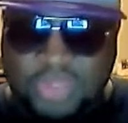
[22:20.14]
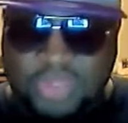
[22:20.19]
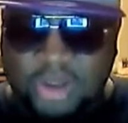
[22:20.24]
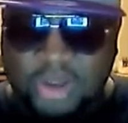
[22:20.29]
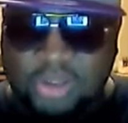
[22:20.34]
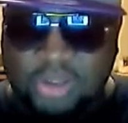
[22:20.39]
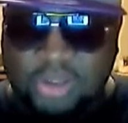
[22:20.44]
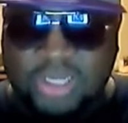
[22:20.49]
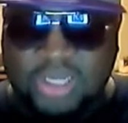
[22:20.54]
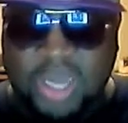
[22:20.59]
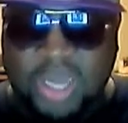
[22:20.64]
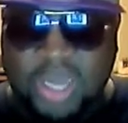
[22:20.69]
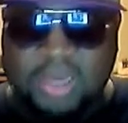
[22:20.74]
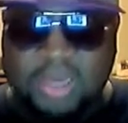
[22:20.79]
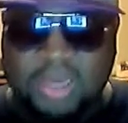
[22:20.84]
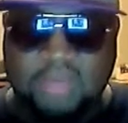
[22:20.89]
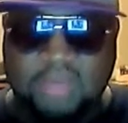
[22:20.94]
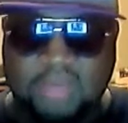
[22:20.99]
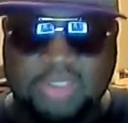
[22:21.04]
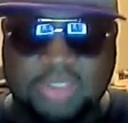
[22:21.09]
I heard the
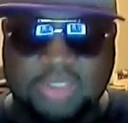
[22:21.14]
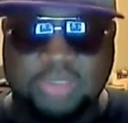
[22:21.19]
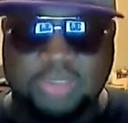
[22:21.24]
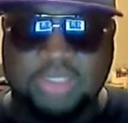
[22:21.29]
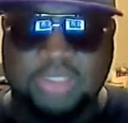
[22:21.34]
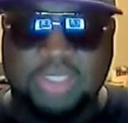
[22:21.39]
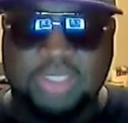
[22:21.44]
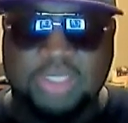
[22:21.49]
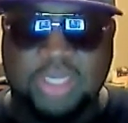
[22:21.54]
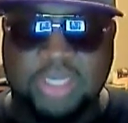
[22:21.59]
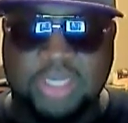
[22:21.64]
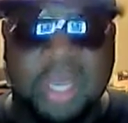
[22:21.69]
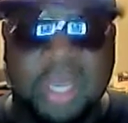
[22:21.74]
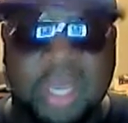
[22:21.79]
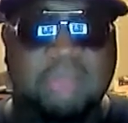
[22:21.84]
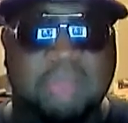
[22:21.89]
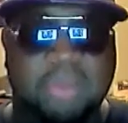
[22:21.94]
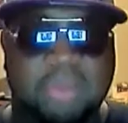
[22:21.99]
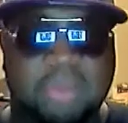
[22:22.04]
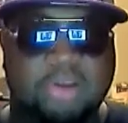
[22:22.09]
light novel series is a
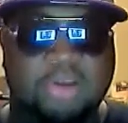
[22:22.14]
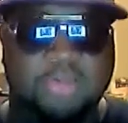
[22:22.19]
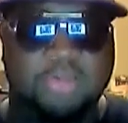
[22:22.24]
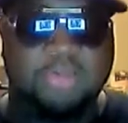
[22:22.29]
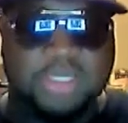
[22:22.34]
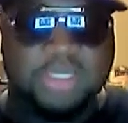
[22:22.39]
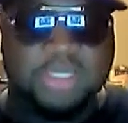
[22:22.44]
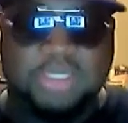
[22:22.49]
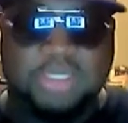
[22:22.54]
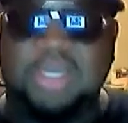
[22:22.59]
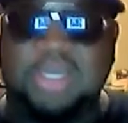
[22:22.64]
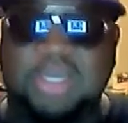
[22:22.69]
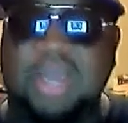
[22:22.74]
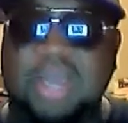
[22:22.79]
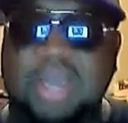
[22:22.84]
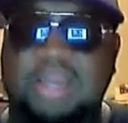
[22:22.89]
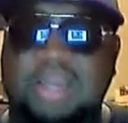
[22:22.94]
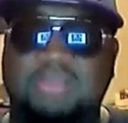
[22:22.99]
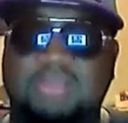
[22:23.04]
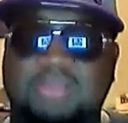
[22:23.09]
lot better because in the
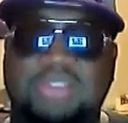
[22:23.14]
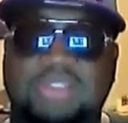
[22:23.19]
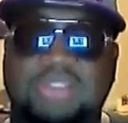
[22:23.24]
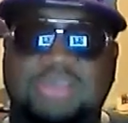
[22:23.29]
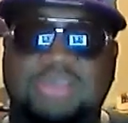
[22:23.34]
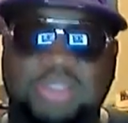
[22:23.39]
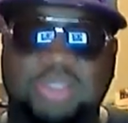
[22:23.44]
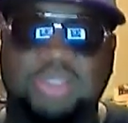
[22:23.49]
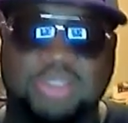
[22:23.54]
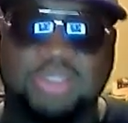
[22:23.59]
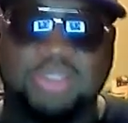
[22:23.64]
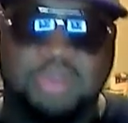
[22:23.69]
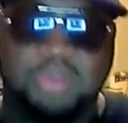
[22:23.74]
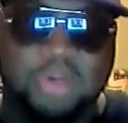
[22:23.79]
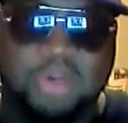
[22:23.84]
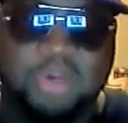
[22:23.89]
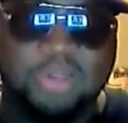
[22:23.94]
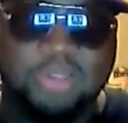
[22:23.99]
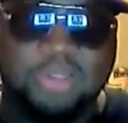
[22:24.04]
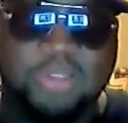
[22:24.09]
light novel series,
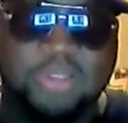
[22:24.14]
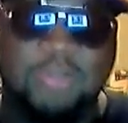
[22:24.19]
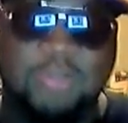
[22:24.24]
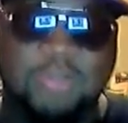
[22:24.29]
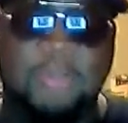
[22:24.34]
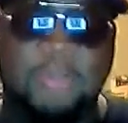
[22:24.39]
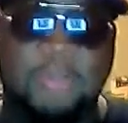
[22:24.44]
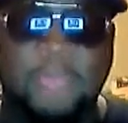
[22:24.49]
apparently,